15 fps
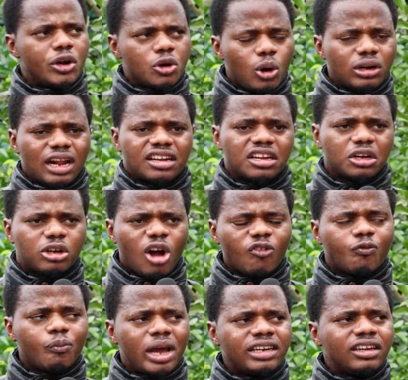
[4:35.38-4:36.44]
know that the
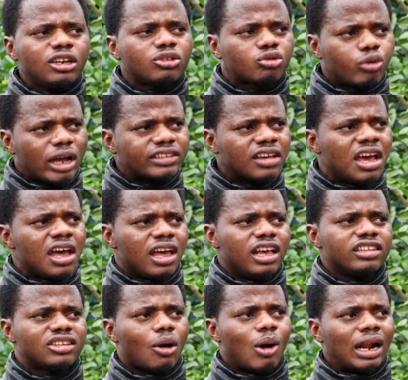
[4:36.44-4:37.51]
government interest
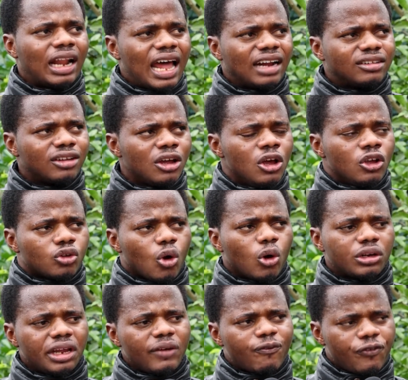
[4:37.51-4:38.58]
is our land. So
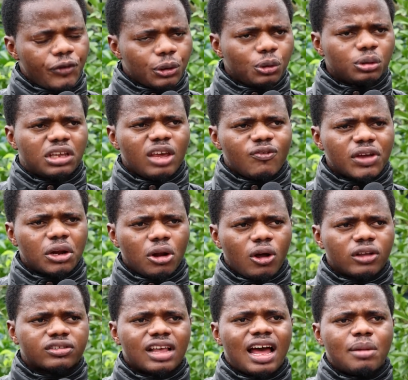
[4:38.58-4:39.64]
they feel giving
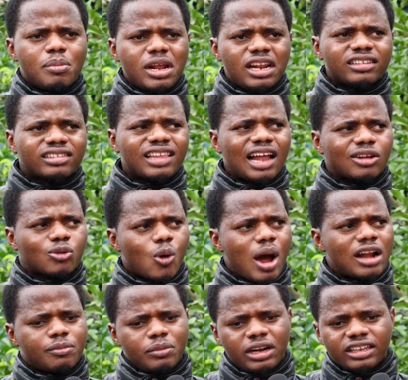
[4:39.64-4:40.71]
us a minister to
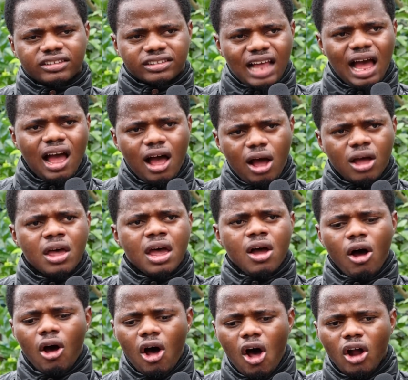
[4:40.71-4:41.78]
administer
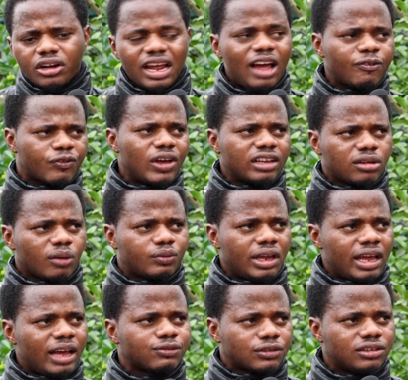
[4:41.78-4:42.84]
all the affairs of the
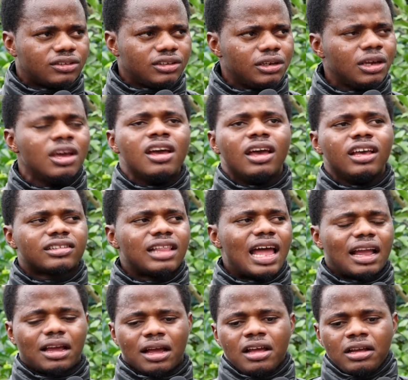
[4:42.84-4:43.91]
FCT is
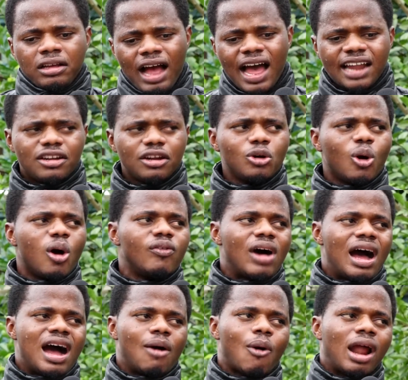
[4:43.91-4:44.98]
like handing over
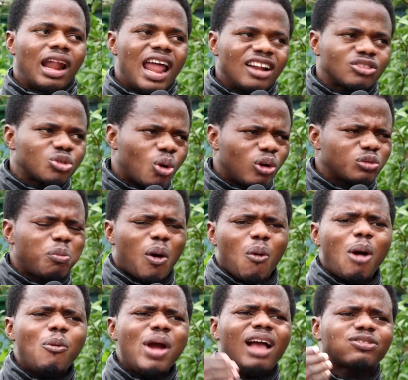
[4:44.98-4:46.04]
our land to us. But
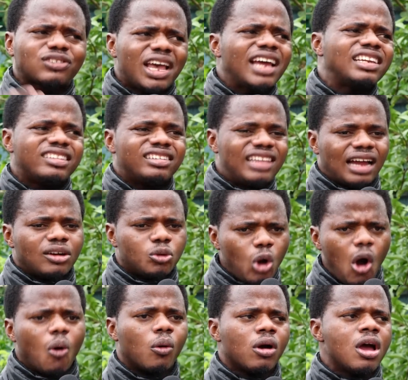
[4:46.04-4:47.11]
what we have said is that
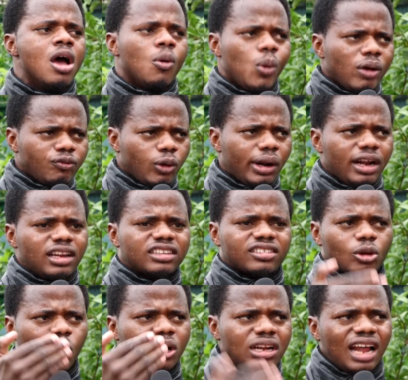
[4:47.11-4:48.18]
no, we have already
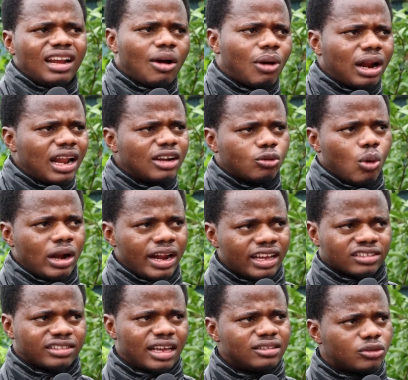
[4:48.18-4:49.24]
surrendered our land to an
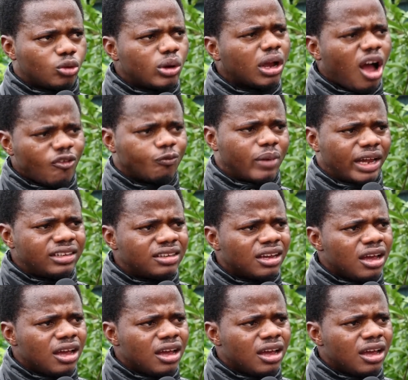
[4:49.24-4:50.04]
extent to the government,